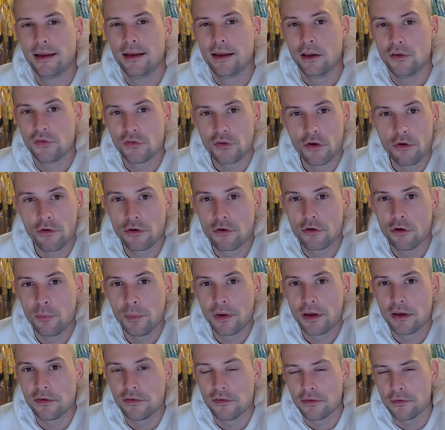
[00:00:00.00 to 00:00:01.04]
Historical
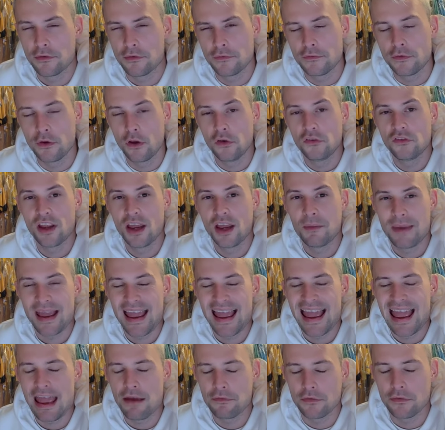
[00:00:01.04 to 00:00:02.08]
because it's the first time
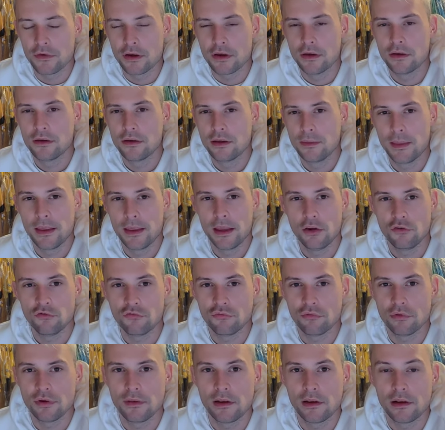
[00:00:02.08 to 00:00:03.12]
ever in the
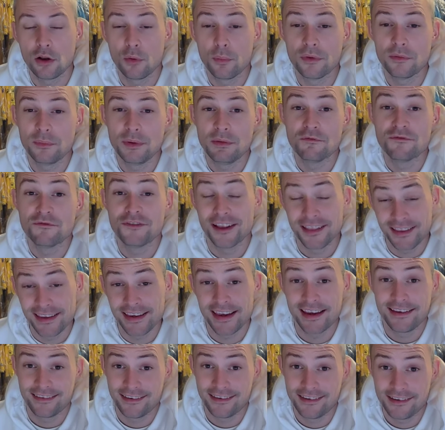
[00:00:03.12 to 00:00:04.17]
history the club has been
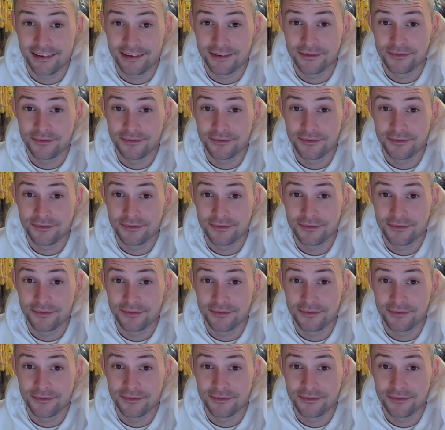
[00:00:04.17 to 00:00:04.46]
relegated.